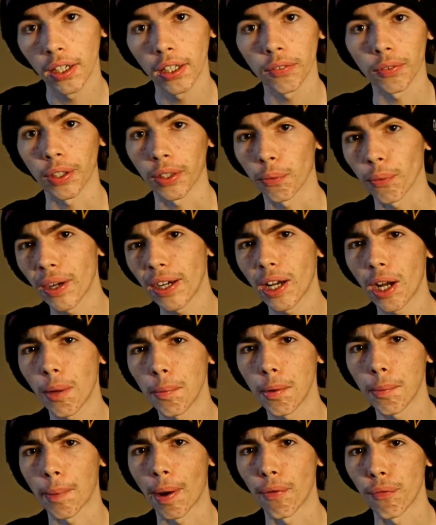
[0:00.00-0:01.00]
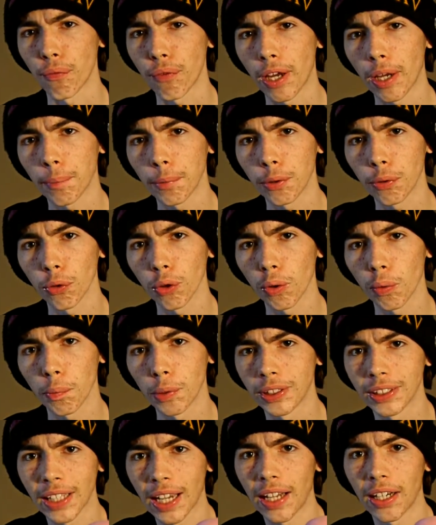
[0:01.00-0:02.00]
Like right now I'm in my family room.
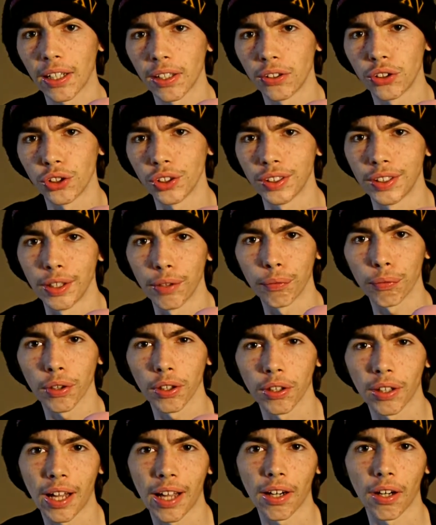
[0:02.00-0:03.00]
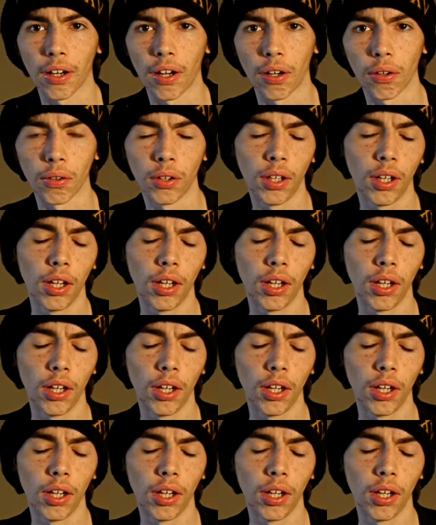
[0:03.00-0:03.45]
It's kind of just different. I don't know.